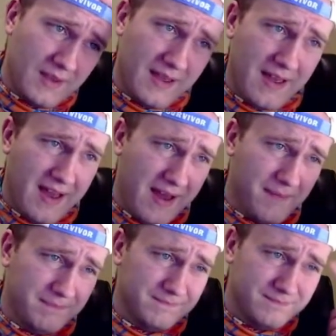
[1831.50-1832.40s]

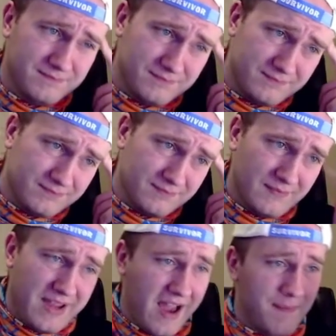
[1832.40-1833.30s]

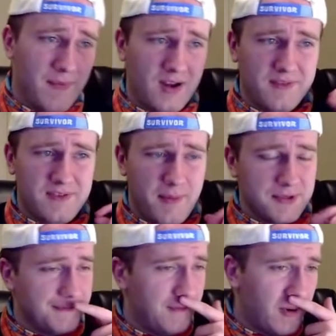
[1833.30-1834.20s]
Yeah, I'll give Thomas a
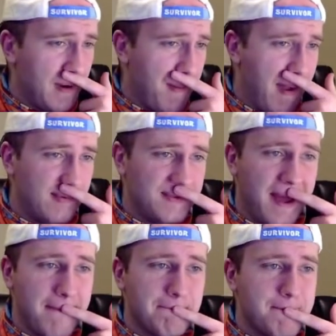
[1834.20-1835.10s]
4. I'm happy with
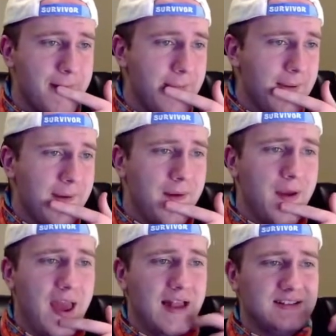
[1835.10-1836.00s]
that.
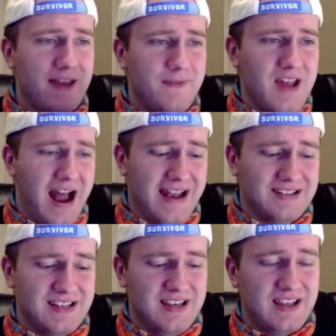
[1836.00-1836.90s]
And Stephanie,
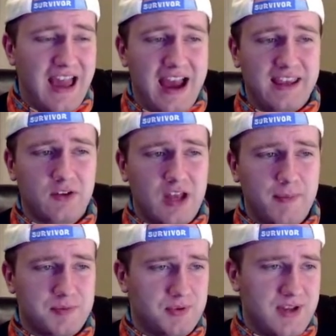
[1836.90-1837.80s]
honestly, I give her Thomas
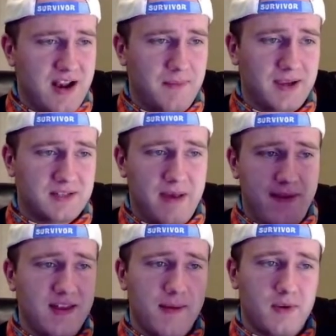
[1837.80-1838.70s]
personality mix, but I
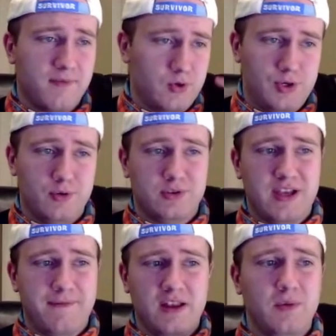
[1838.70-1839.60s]
think I'm going to give her a 2, because I
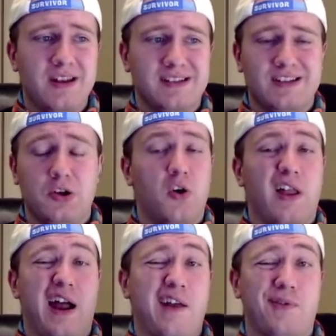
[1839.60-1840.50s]
feel like we didn't see a whole
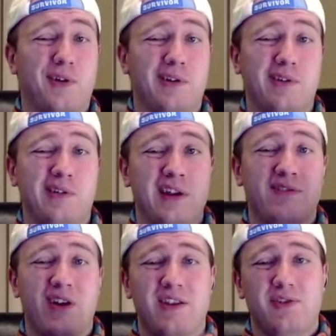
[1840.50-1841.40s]
lot of her, even
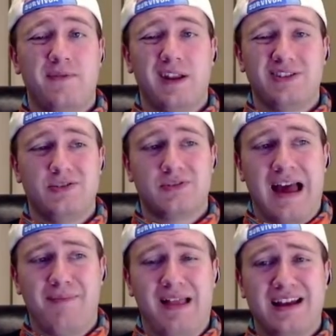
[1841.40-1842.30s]
though I do feel like she was
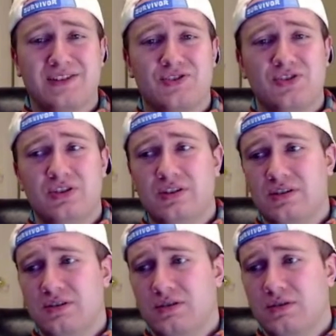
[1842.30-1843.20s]
complex.
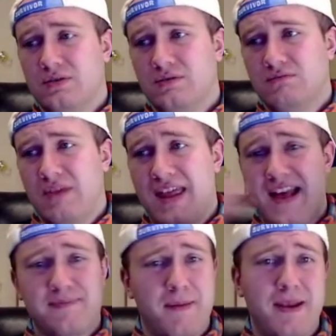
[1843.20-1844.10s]
And that's
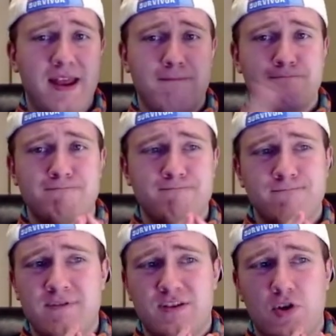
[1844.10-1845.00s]
my opinion.
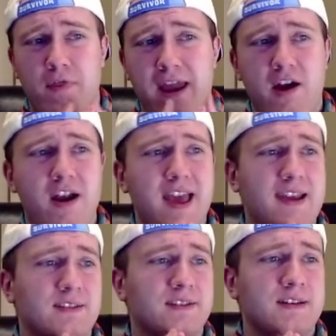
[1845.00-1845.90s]
So there it
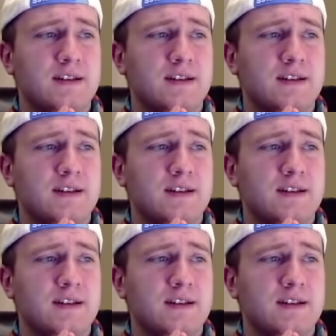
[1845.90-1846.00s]
is.